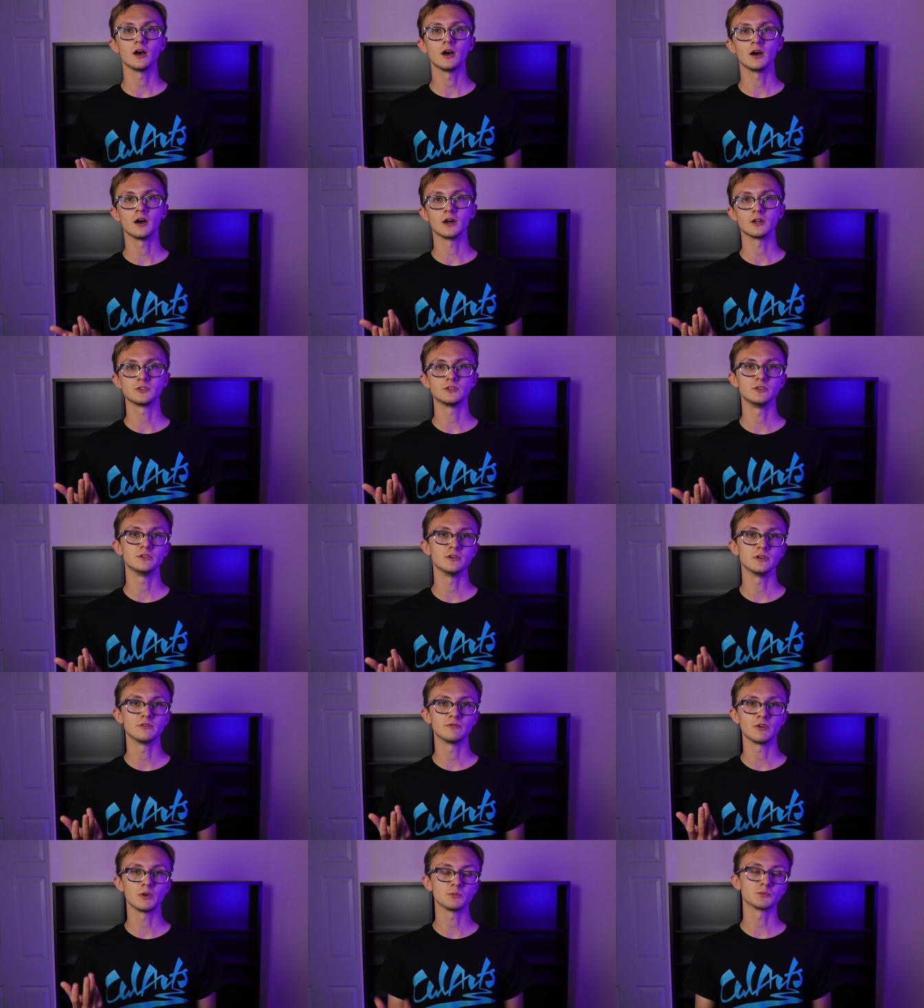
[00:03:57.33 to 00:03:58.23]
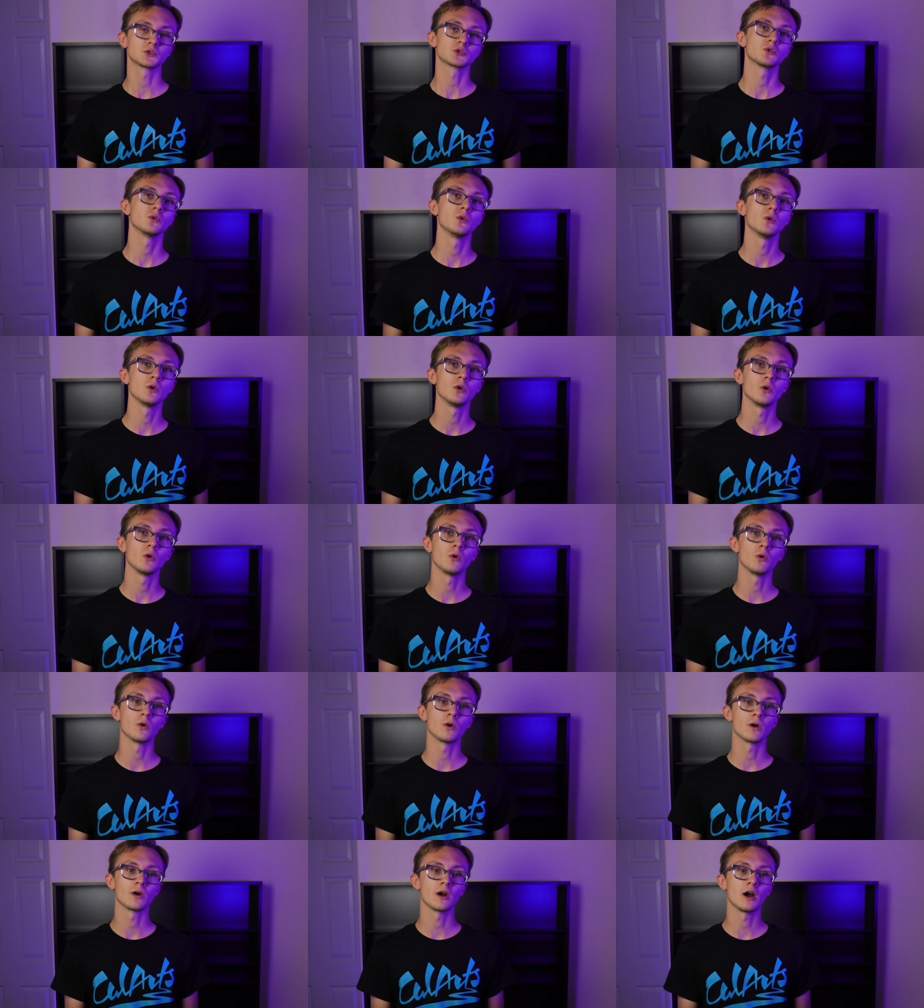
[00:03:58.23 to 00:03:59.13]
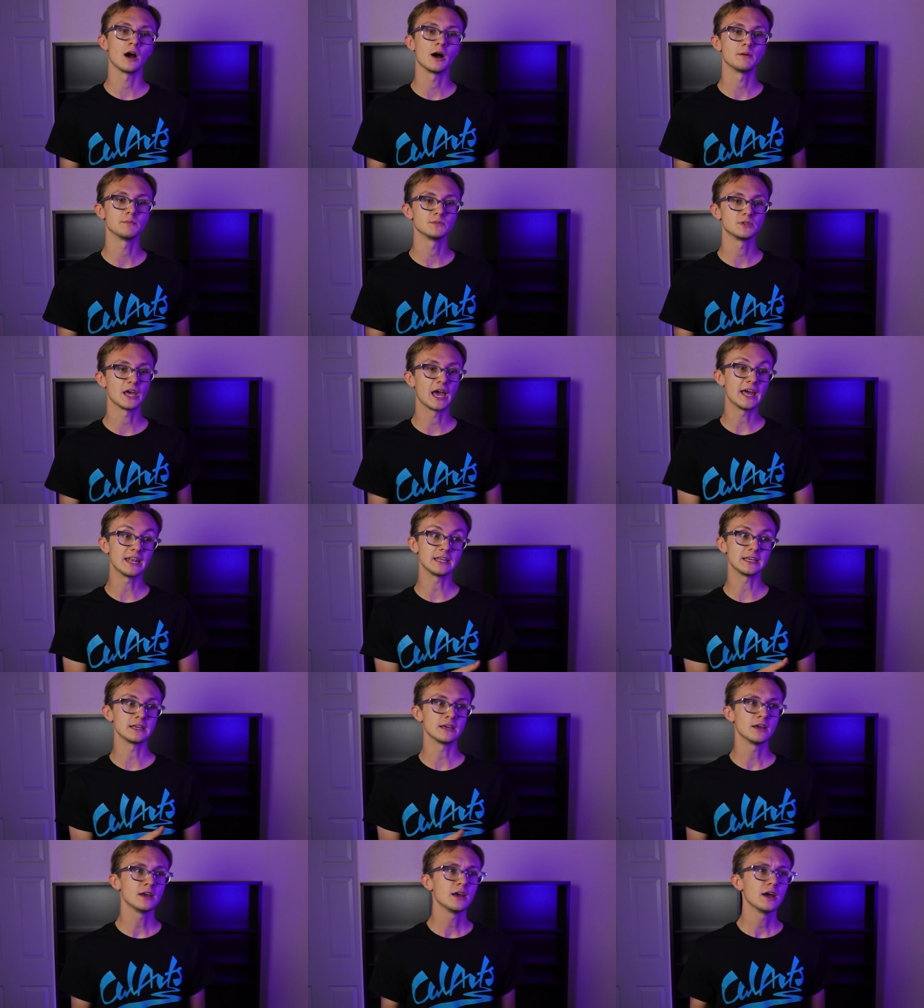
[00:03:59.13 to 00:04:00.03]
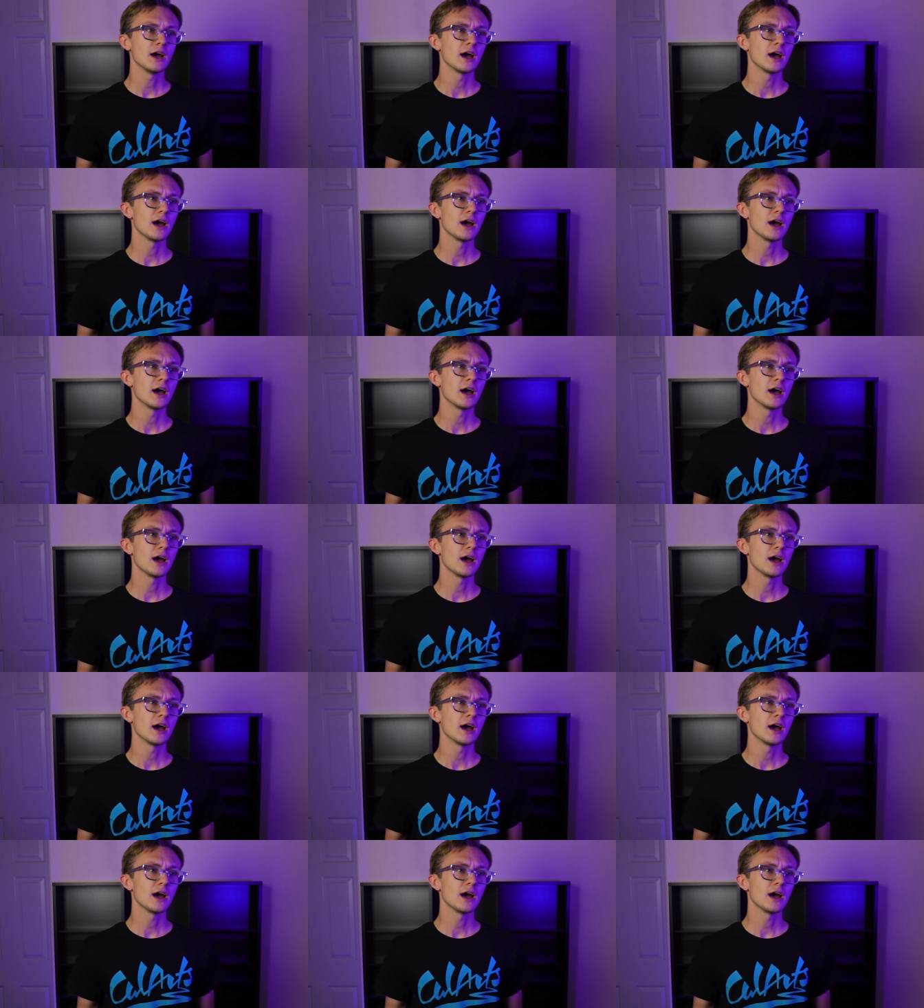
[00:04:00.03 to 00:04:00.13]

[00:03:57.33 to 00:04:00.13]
uh, to film school or um, to any,